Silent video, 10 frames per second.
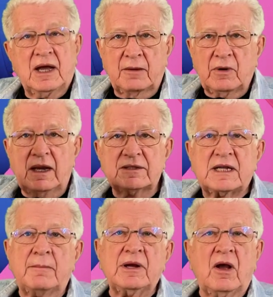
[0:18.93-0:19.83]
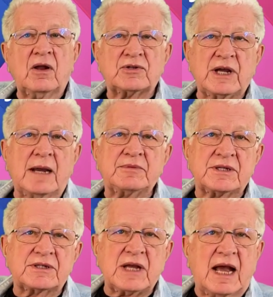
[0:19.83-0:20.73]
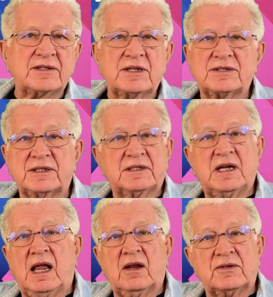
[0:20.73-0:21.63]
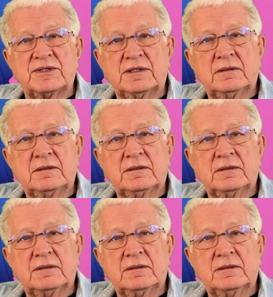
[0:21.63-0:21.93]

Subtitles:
Umbrellas come in all shapes and sizes and colors.